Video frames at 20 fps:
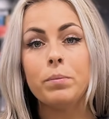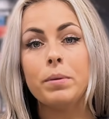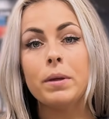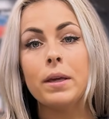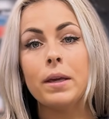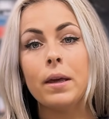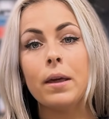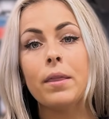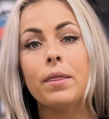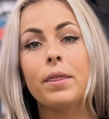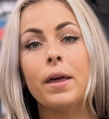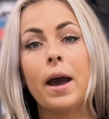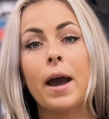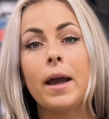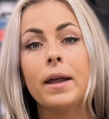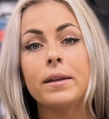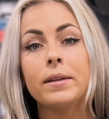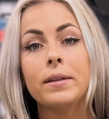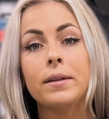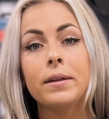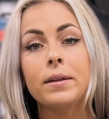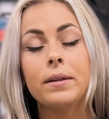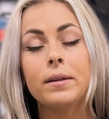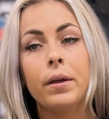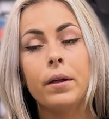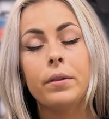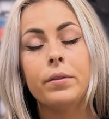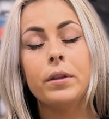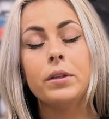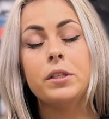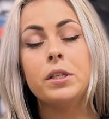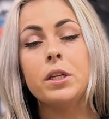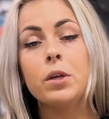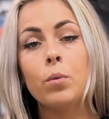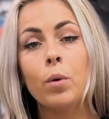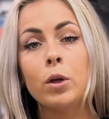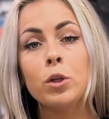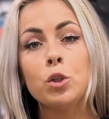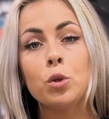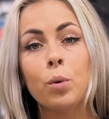be that The
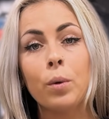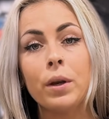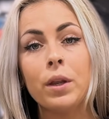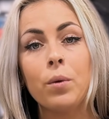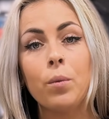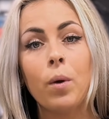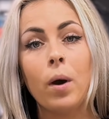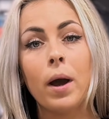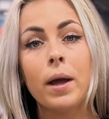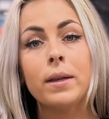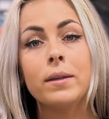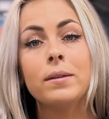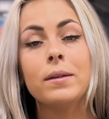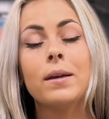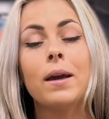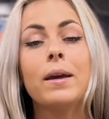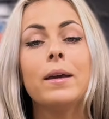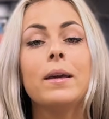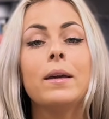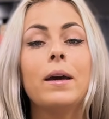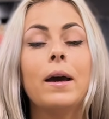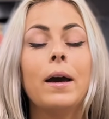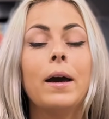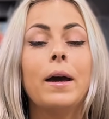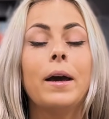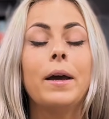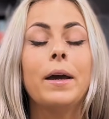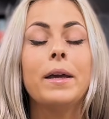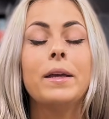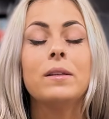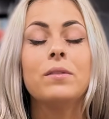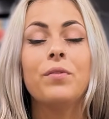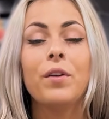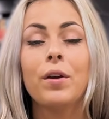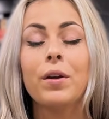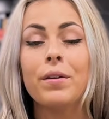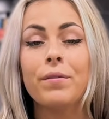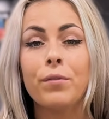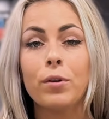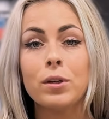D120 watt is
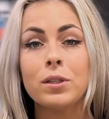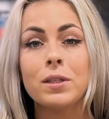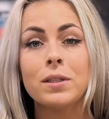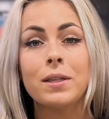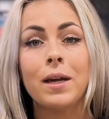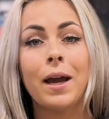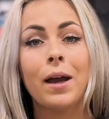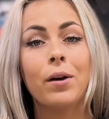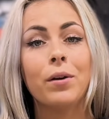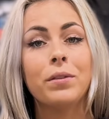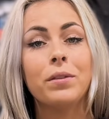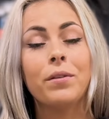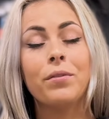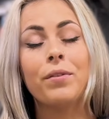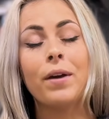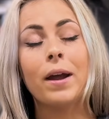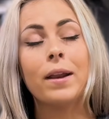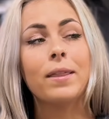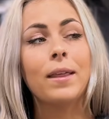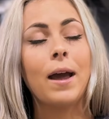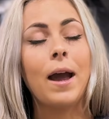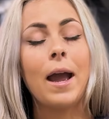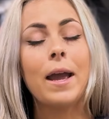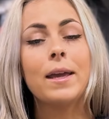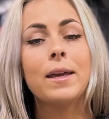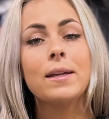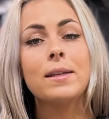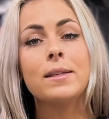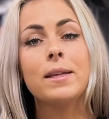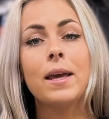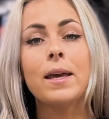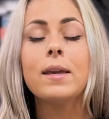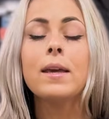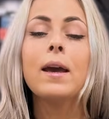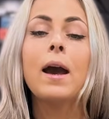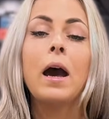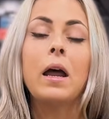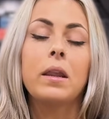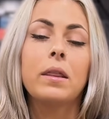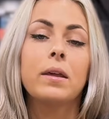very versatile in the fact that I can take it
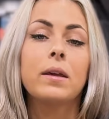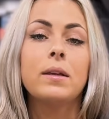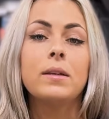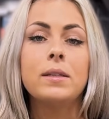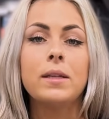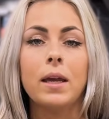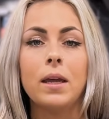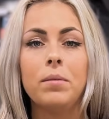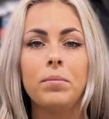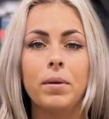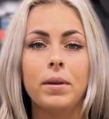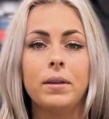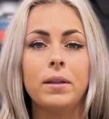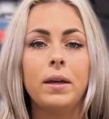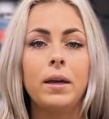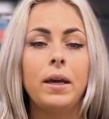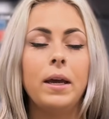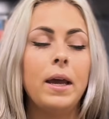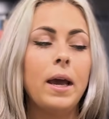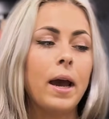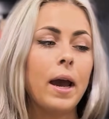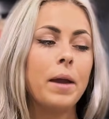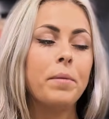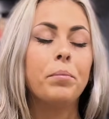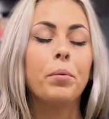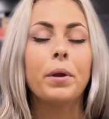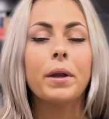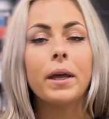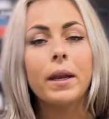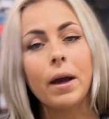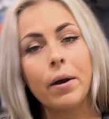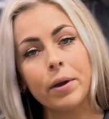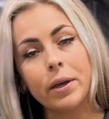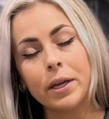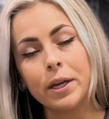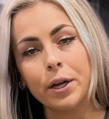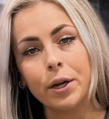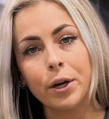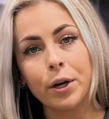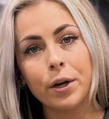out of the containment, I bring it out
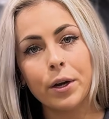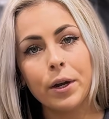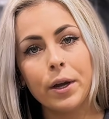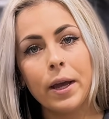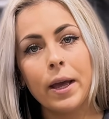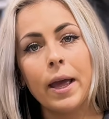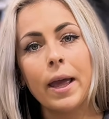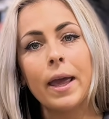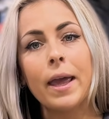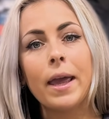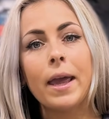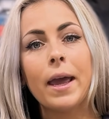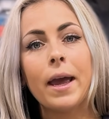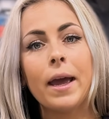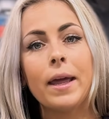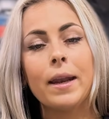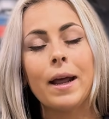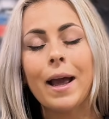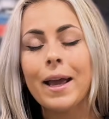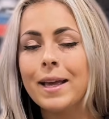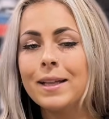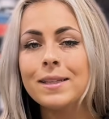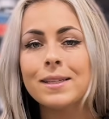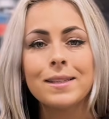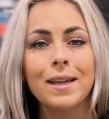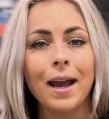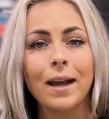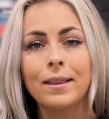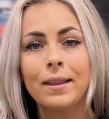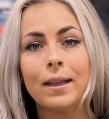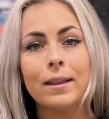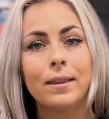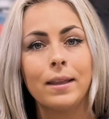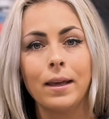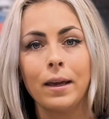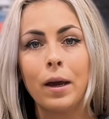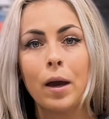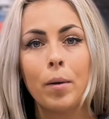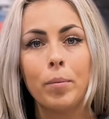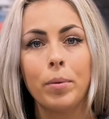here, and I can stack that
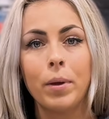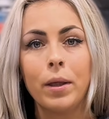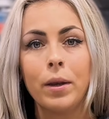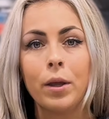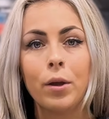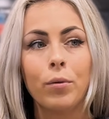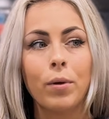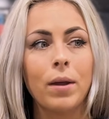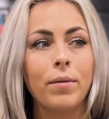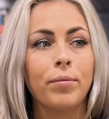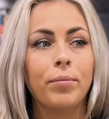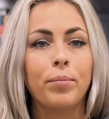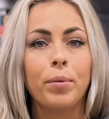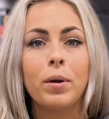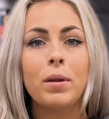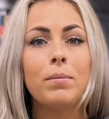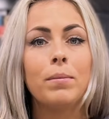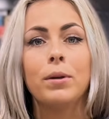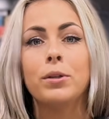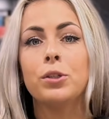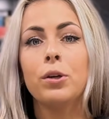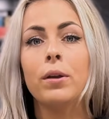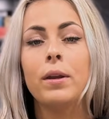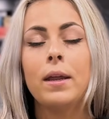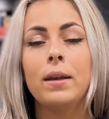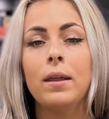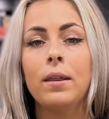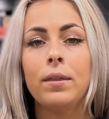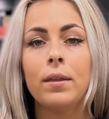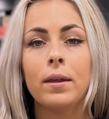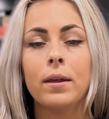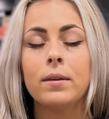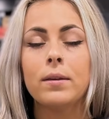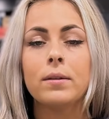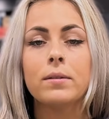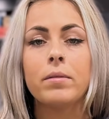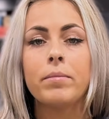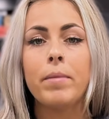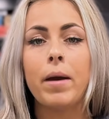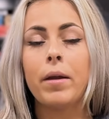thing up and engrave pretty much on anything. It
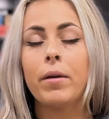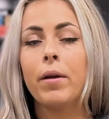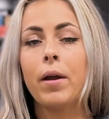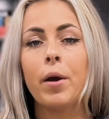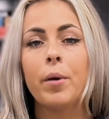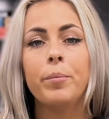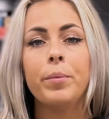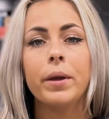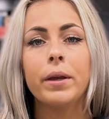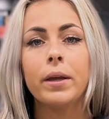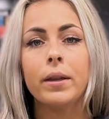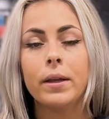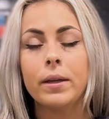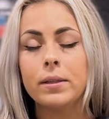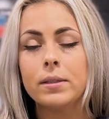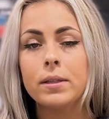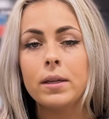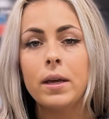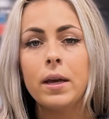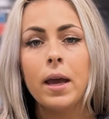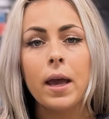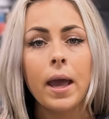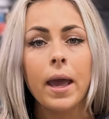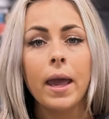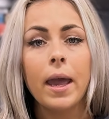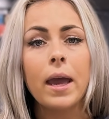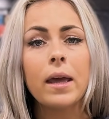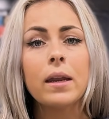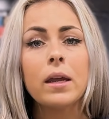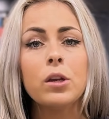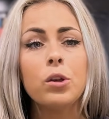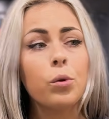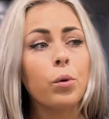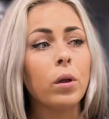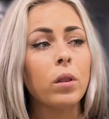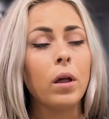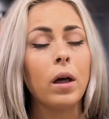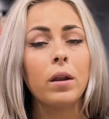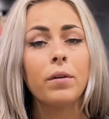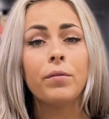doesn't matter how big it is. And I do a
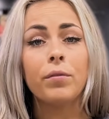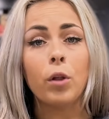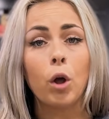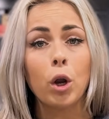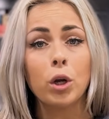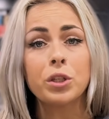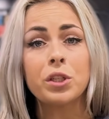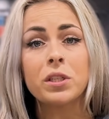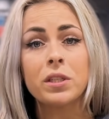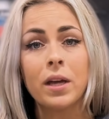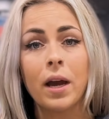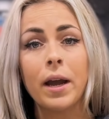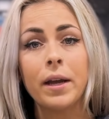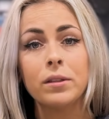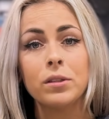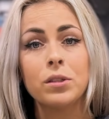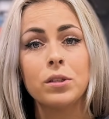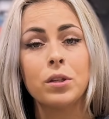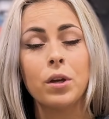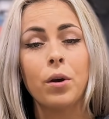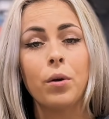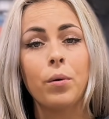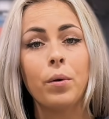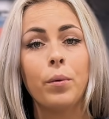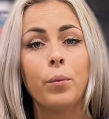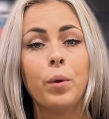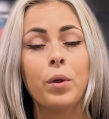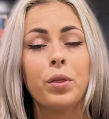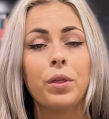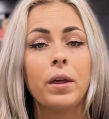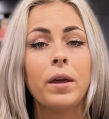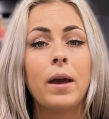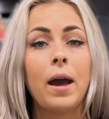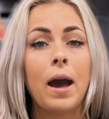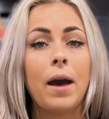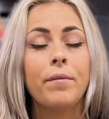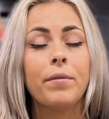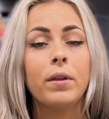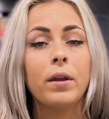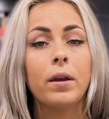lot of large signs. So with it
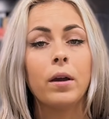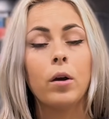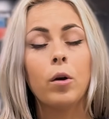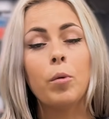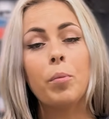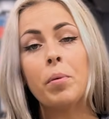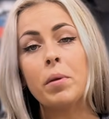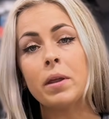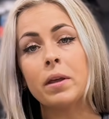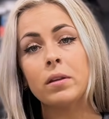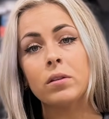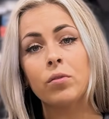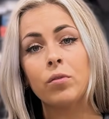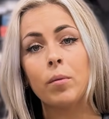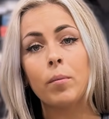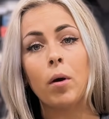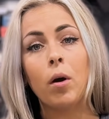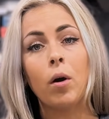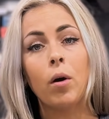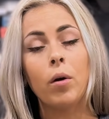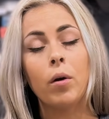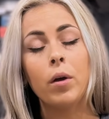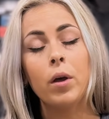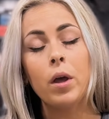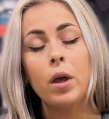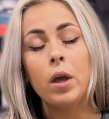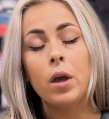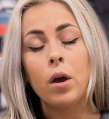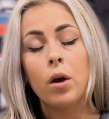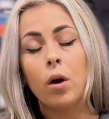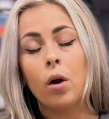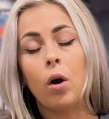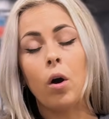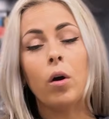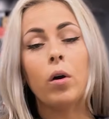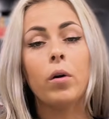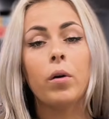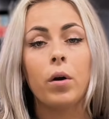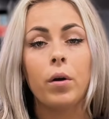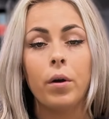having openings from all
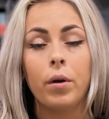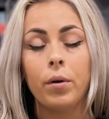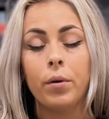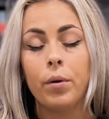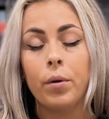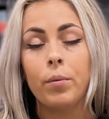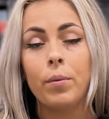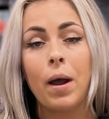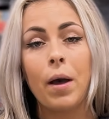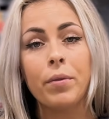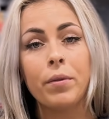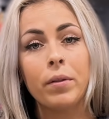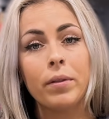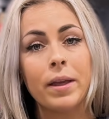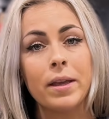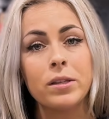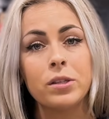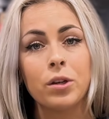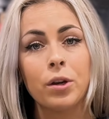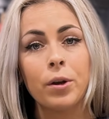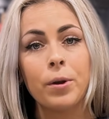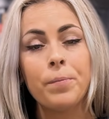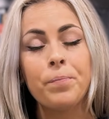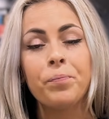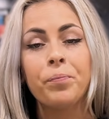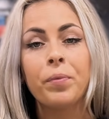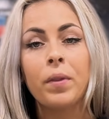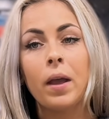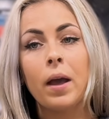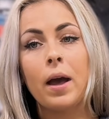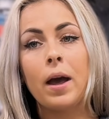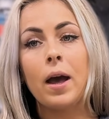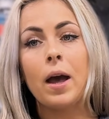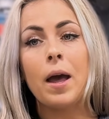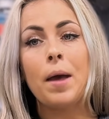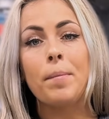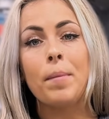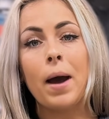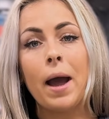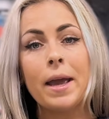around the laser,
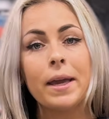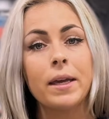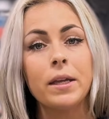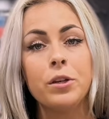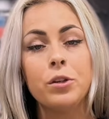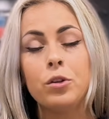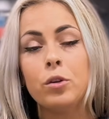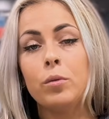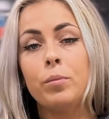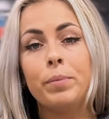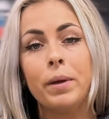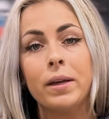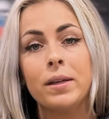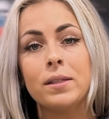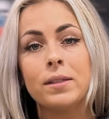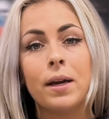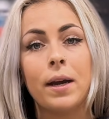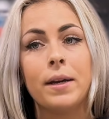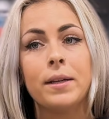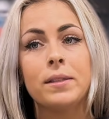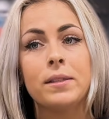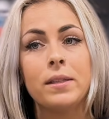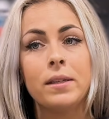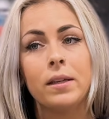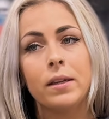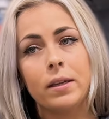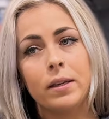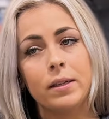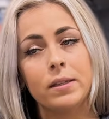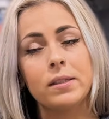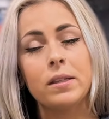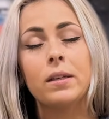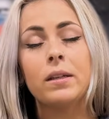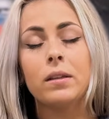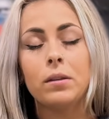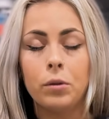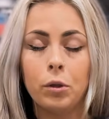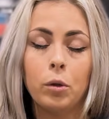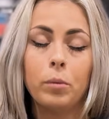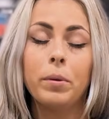I can do big signs. It is a
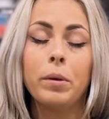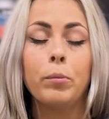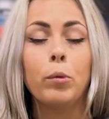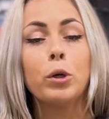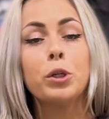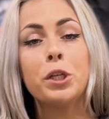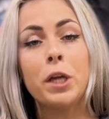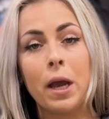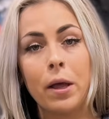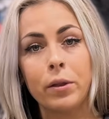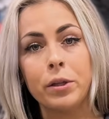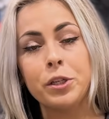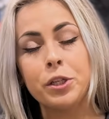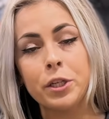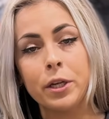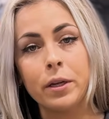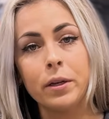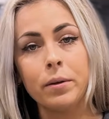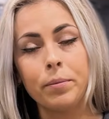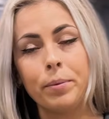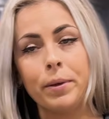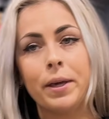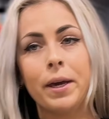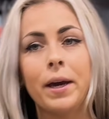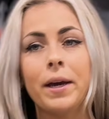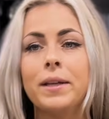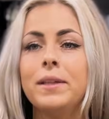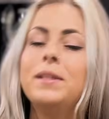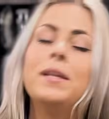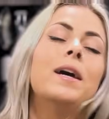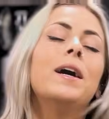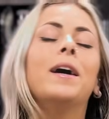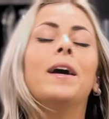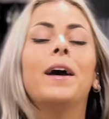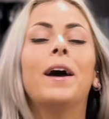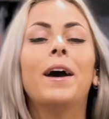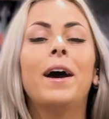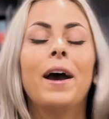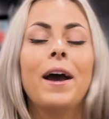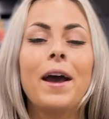little bit more challenging because
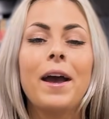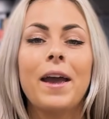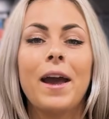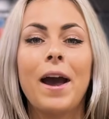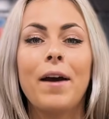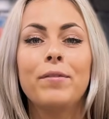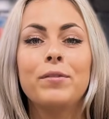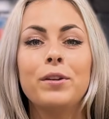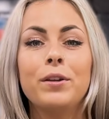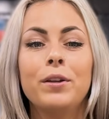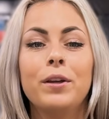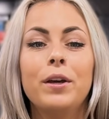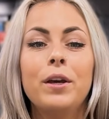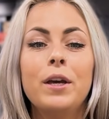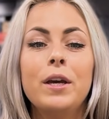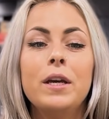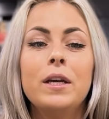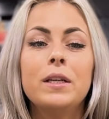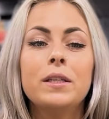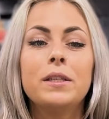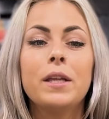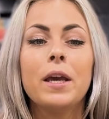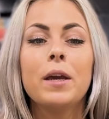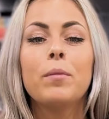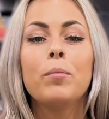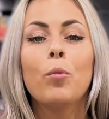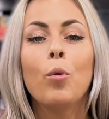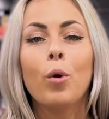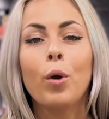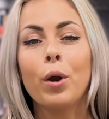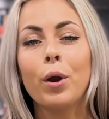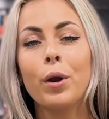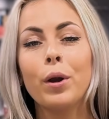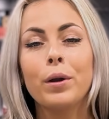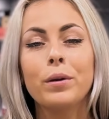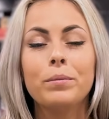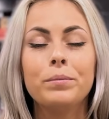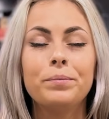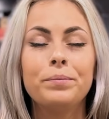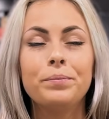I have to take
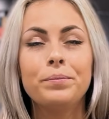more